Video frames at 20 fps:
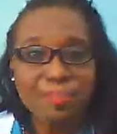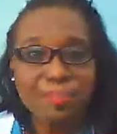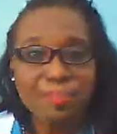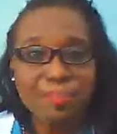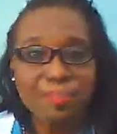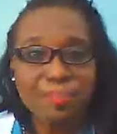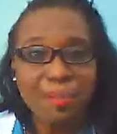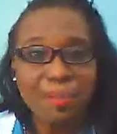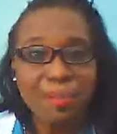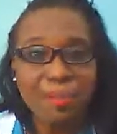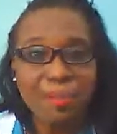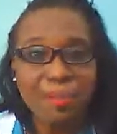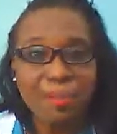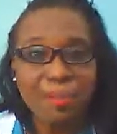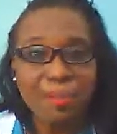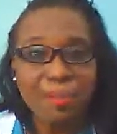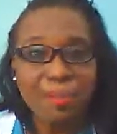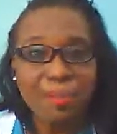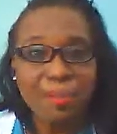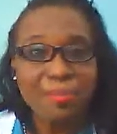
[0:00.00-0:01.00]
and this is
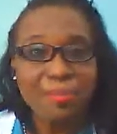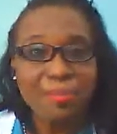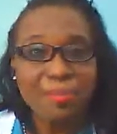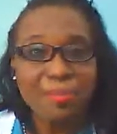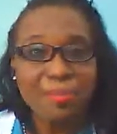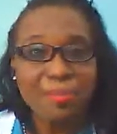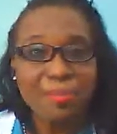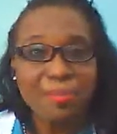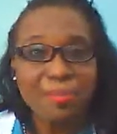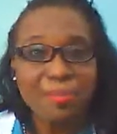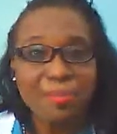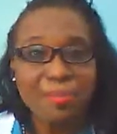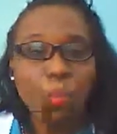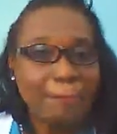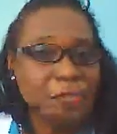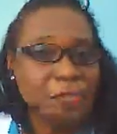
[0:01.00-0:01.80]
probably what happened